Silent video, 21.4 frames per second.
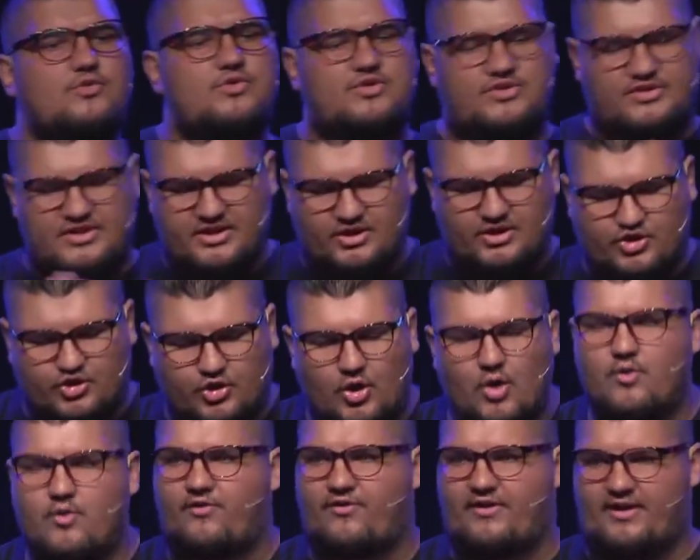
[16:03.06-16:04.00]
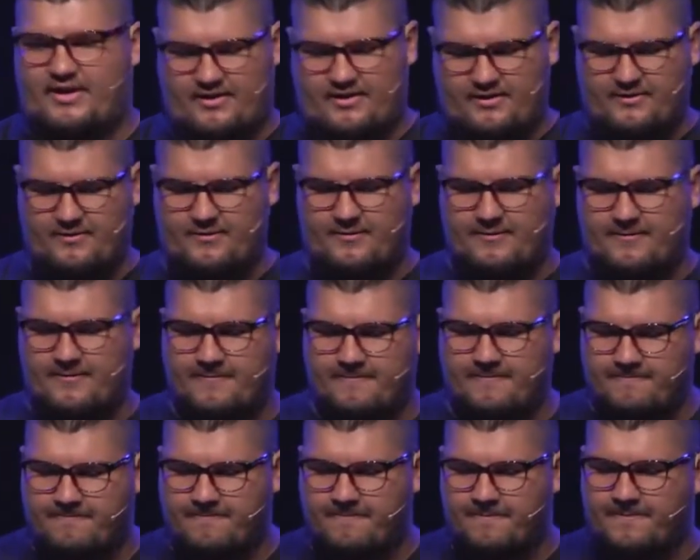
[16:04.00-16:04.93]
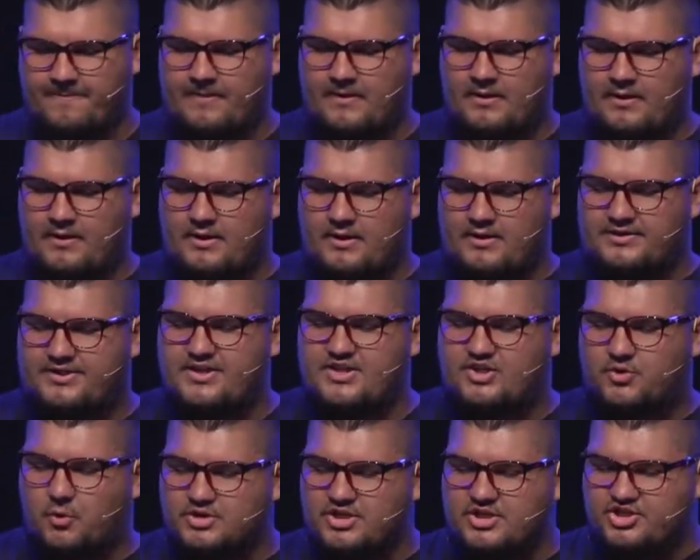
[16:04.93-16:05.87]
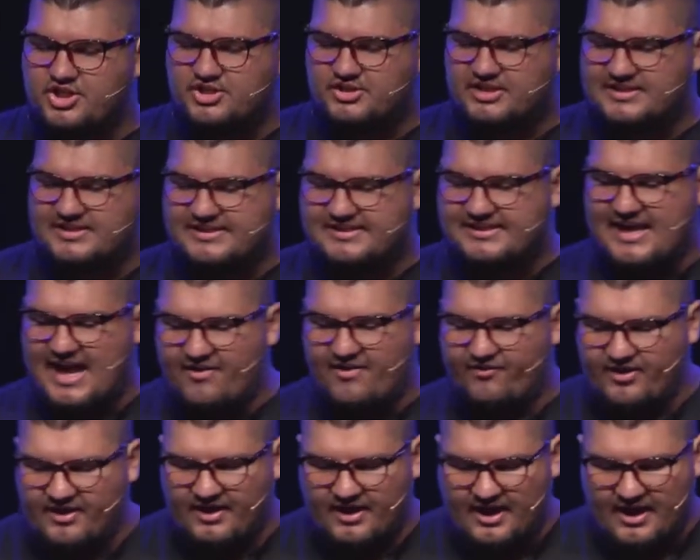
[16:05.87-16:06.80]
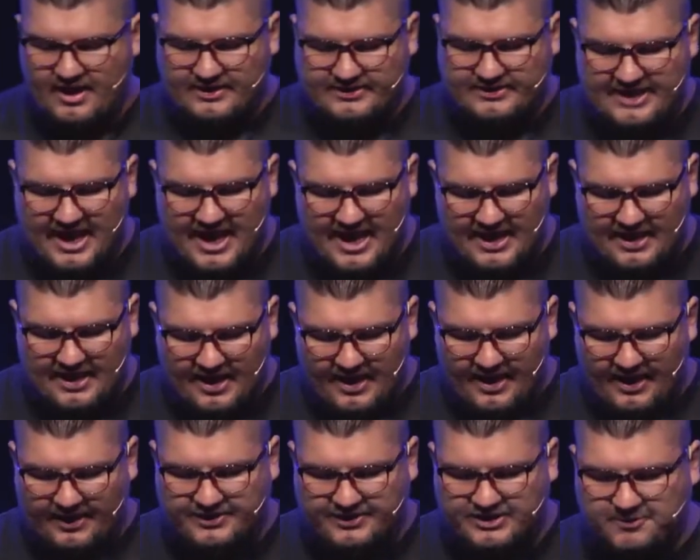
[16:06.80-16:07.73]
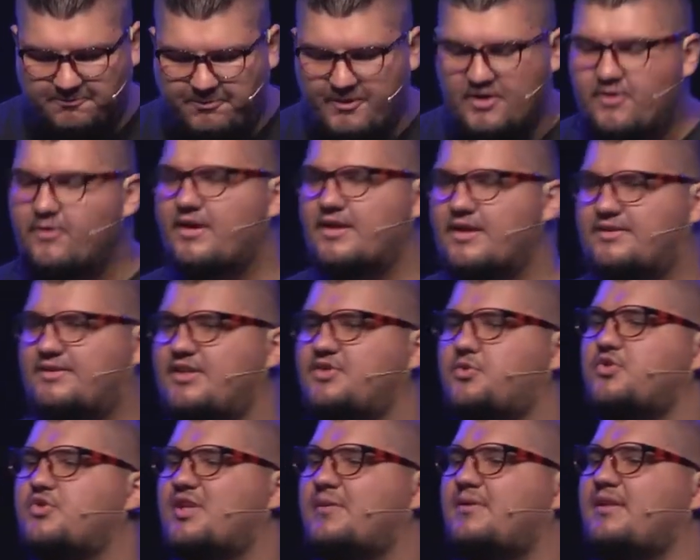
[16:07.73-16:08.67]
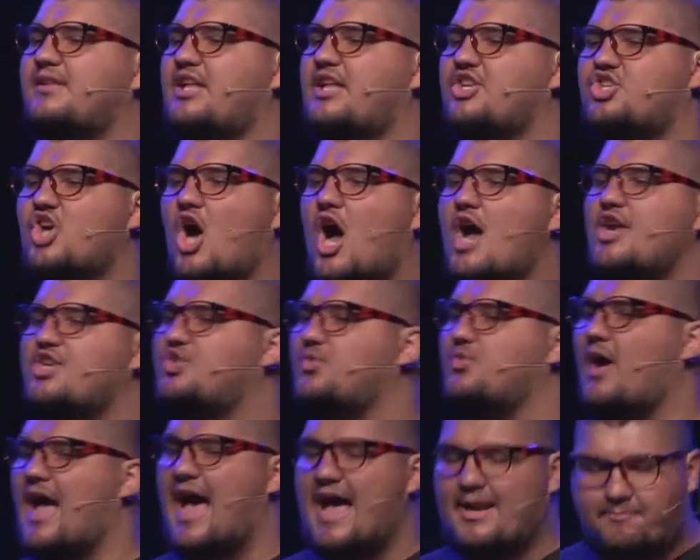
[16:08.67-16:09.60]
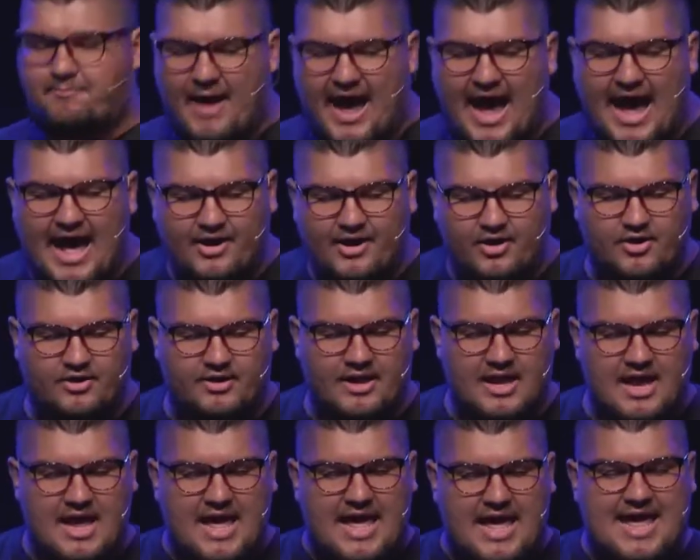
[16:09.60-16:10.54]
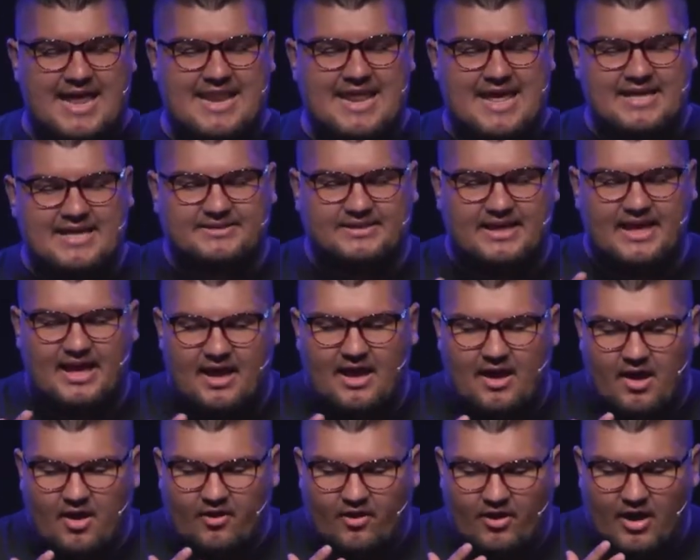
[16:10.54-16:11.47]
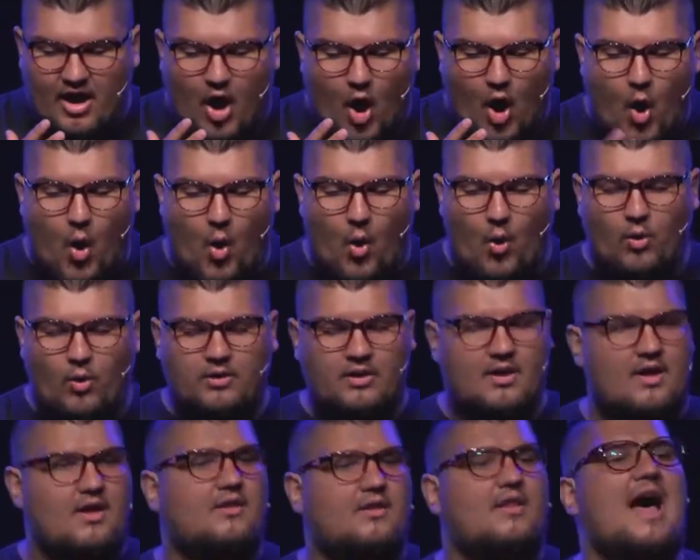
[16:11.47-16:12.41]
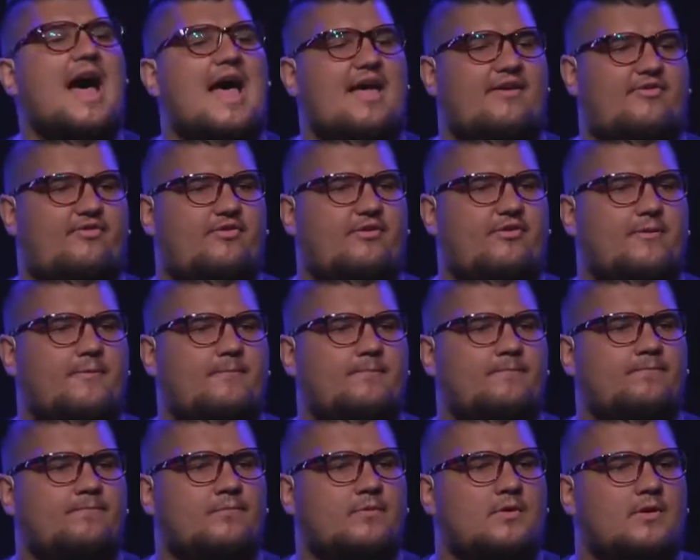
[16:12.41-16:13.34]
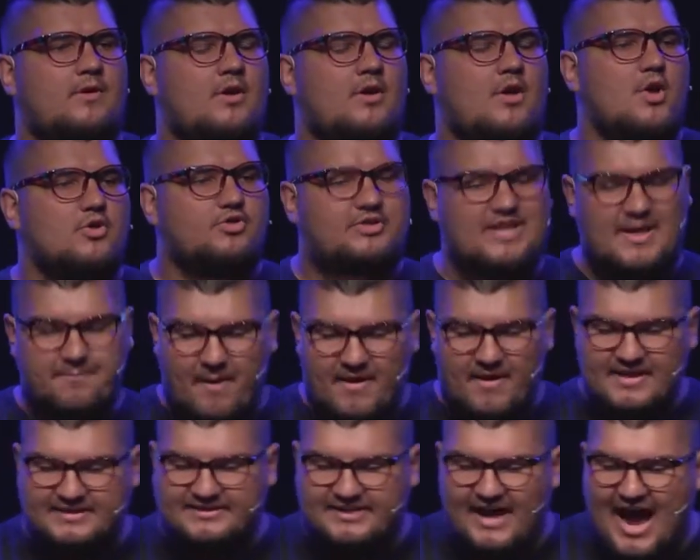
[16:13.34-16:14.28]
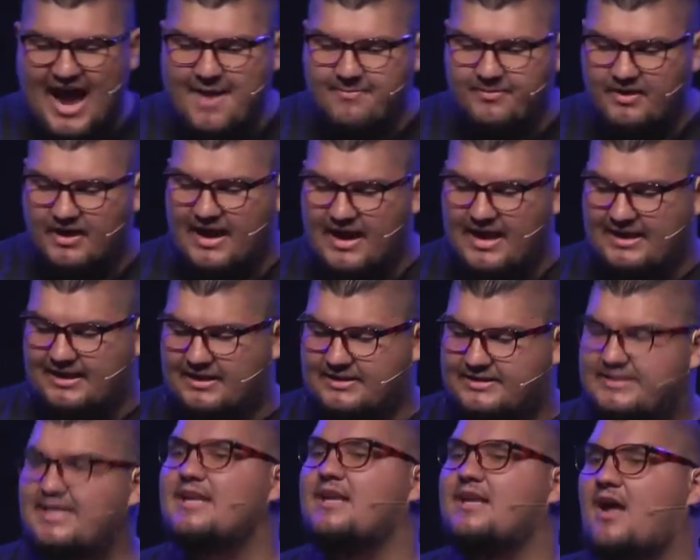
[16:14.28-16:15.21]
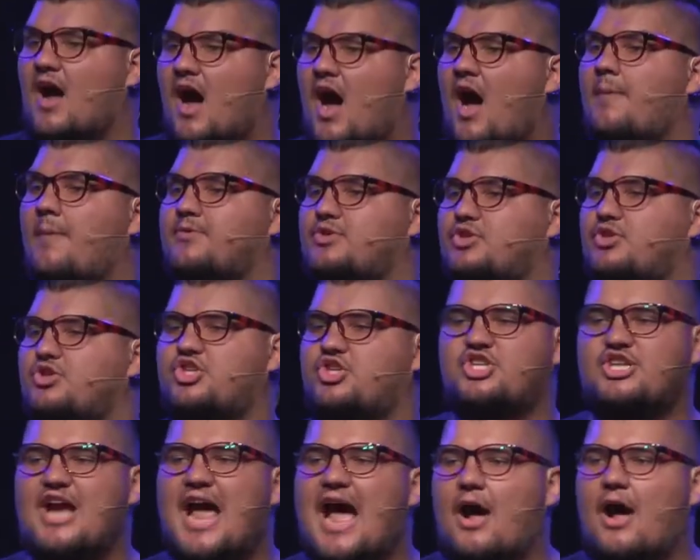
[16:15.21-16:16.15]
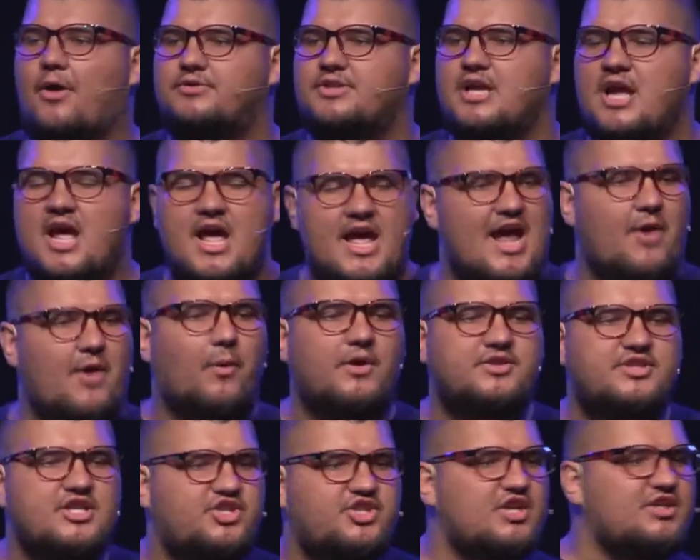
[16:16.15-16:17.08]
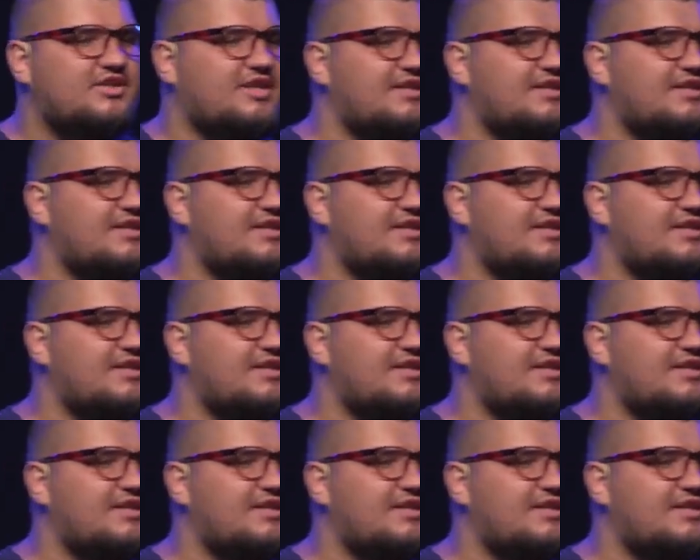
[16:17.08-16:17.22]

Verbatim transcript: see the trophy? See, this wasn't just a seven day experience, this was something that Joshua had patterned in his whole life. So that by the time it did come to shout, it wasn't just